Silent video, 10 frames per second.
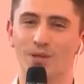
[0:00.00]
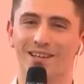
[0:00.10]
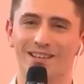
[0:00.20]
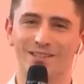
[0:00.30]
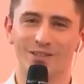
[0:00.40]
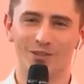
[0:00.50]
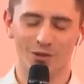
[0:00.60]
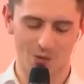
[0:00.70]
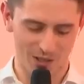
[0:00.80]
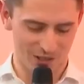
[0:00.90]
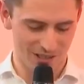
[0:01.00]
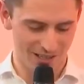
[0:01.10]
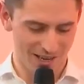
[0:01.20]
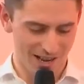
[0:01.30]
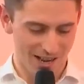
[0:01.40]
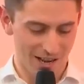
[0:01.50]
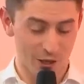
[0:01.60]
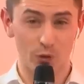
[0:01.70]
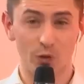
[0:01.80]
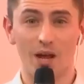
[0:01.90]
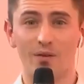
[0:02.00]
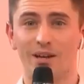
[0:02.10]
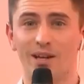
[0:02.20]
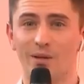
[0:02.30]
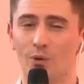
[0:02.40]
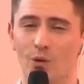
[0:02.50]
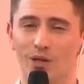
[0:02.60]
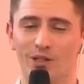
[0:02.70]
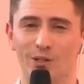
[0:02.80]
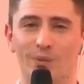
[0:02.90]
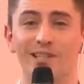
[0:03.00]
that answers your question. Should you have any more questions,